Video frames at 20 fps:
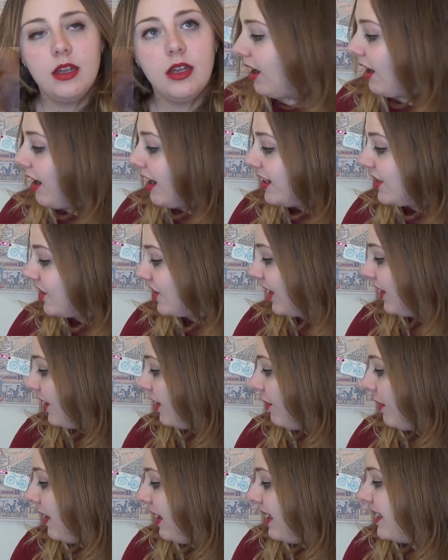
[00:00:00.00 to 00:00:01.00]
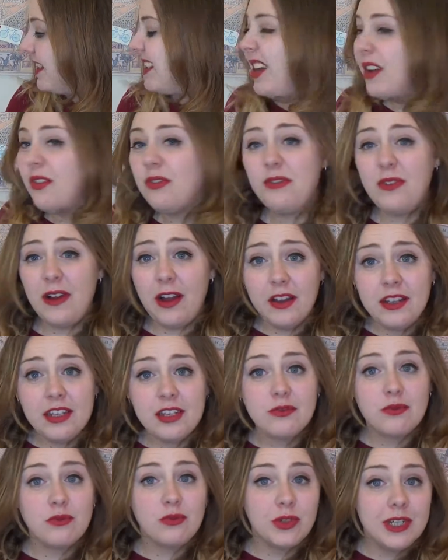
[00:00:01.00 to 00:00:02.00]
Eyeshadow wise, I find
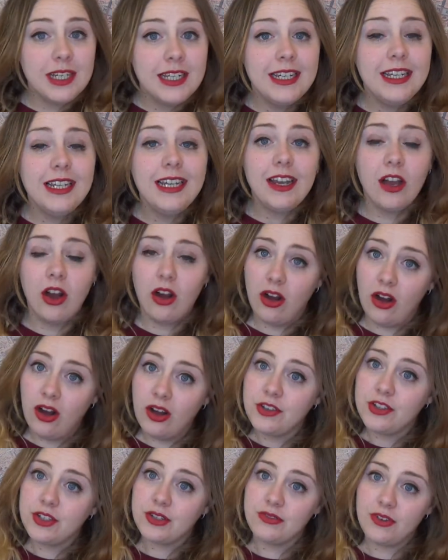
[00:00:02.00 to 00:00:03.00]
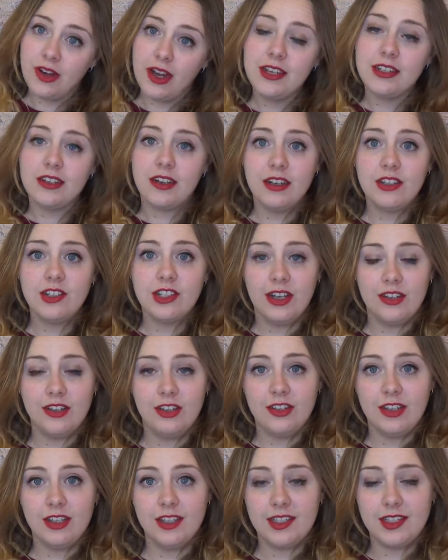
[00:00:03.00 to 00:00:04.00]
it really hard to find
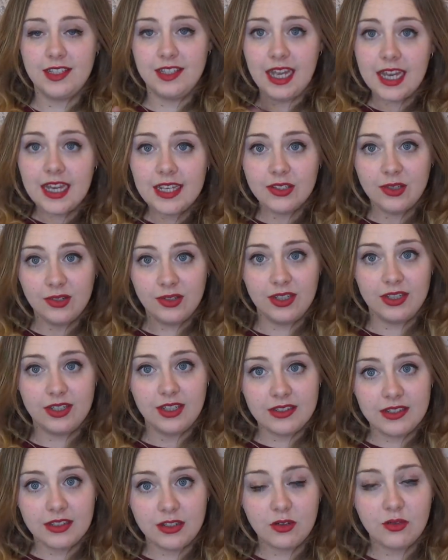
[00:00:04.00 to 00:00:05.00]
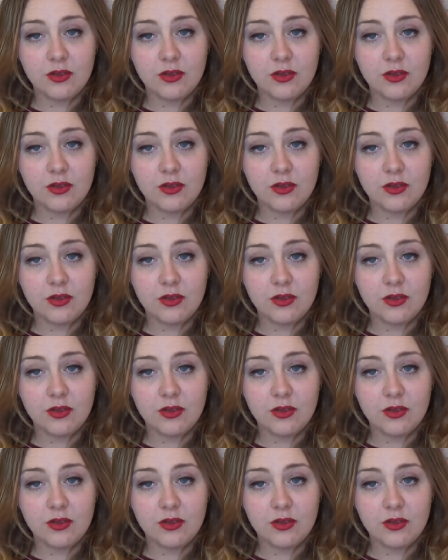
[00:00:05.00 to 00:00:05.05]
eyeshadow that stays on and doesn't